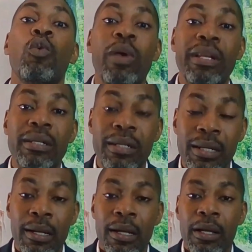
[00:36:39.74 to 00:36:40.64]
quit.
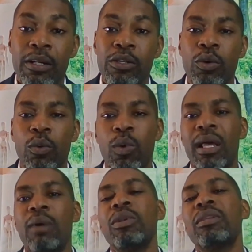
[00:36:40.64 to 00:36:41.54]
So
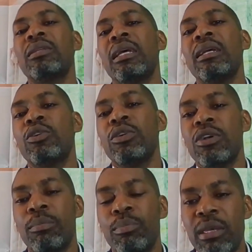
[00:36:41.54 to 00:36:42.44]
what I would say to
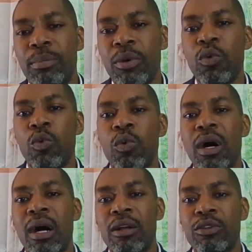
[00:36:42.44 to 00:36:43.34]
young people who
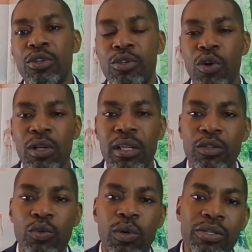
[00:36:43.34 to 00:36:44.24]
are
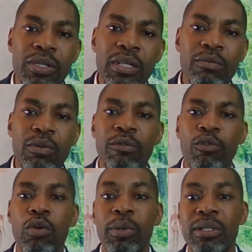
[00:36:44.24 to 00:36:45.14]
struggling to achieve their
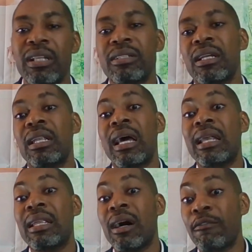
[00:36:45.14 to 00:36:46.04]
full potential
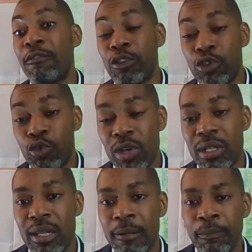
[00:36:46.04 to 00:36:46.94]
and are
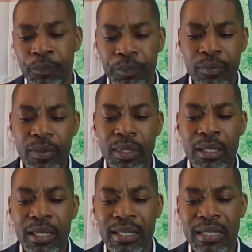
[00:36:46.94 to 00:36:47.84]
frustrated
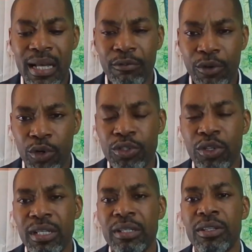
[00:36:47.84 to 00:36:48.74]
is that first you
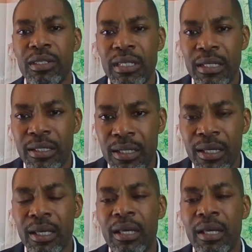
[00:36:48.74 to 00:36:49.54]
need to sit,